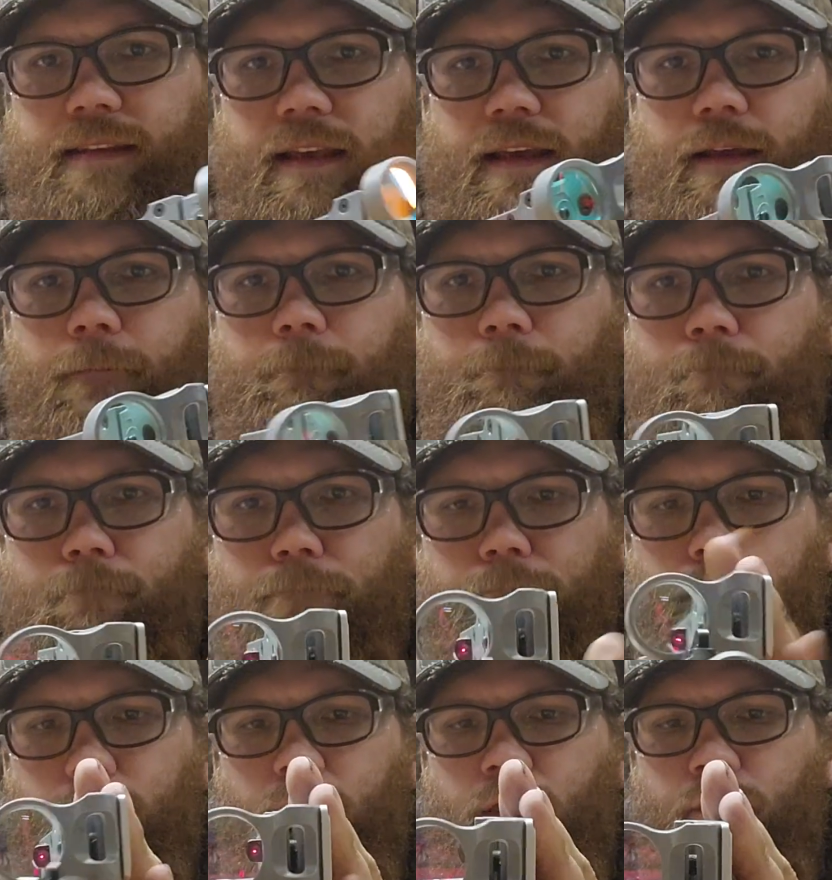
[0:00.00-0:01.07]
thing,
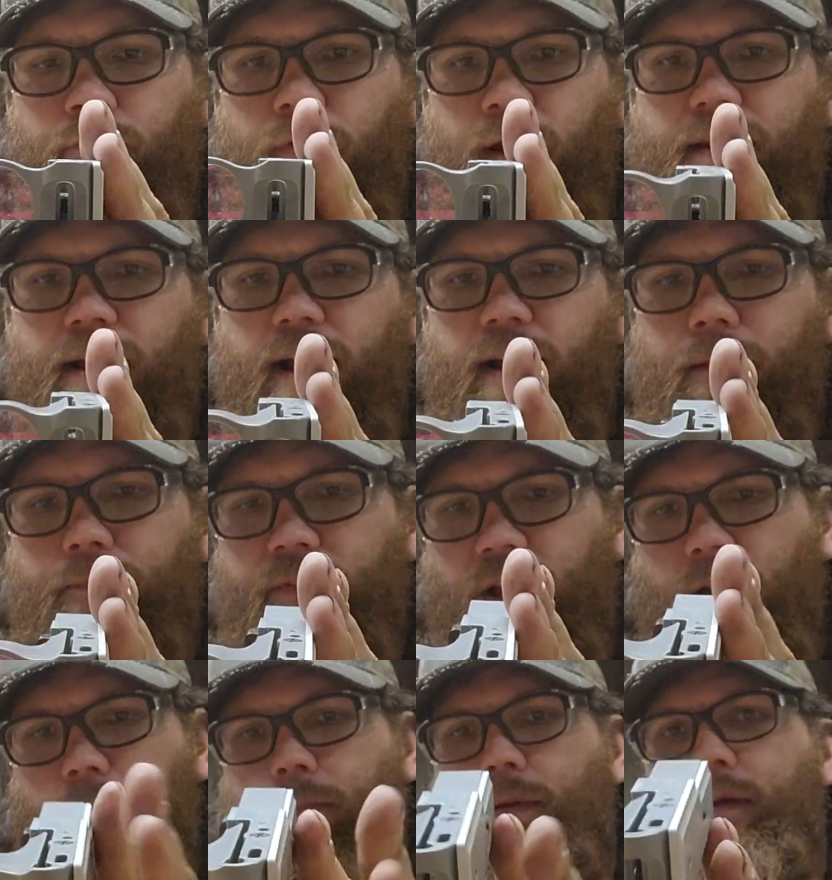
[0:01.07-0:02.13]
the red dot up
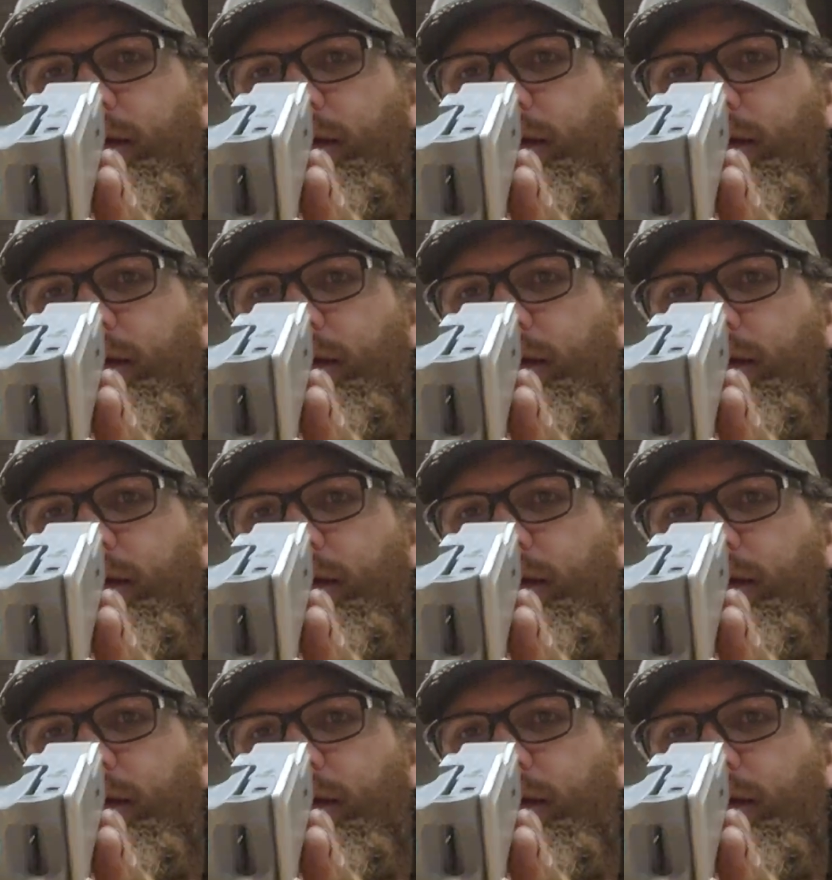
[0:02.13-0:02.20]
top.